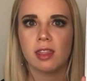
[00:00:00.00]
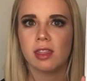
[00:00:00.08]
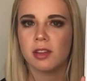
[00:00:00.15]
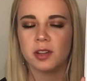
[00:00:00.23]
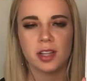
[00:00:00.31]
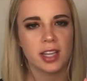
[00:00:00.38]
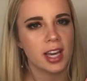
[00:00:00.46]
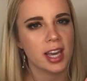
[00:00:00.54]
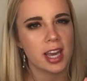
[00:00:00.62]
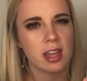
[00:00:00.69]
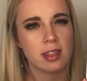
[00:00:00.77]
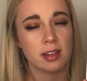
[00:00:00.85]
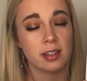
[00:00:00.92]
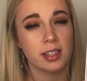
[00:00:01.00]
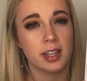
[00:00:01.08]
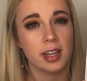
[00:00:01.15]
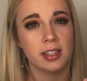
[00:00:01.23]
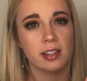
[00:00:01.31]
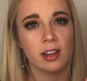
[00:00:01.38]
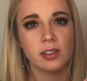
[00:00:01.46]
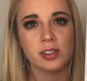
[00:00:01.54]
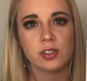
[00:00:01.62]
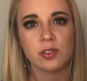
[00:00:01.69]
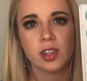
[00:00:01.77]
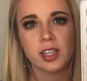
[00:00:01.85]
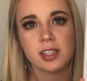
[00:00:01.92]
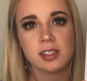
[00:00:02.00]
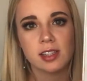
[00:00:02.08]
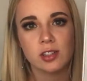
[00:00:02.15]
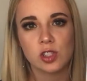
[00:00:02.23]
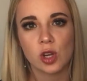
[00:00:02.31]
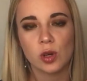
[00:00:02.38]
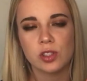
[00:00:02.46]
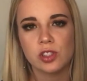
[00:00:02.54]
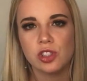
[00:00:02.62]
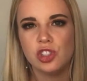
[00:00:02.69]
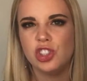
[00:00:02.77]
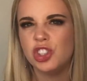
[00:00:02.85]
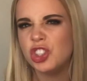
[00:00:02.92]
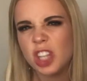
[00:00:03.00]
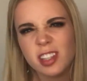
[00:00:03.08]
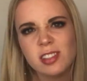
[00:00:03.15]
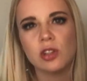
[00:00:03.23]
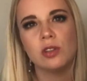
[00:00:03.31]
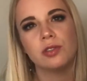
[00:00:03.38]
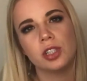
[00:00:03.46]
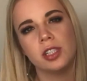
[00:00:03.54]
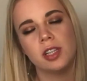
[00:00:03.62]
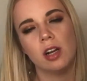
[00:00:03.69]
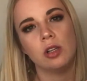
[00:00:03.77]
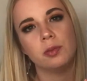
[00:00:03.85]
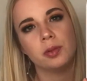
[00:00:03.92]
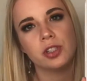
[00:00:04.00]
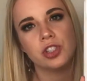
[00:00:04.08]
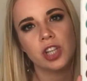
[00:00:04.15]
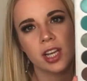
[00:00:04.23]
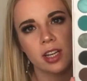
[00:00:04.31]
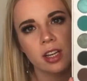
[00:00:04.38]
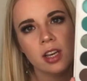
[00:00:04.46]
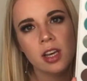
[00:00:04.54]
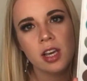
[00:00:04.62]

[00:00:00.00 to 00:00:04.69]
$38, $39 for this, and so it's just over $1 per shade.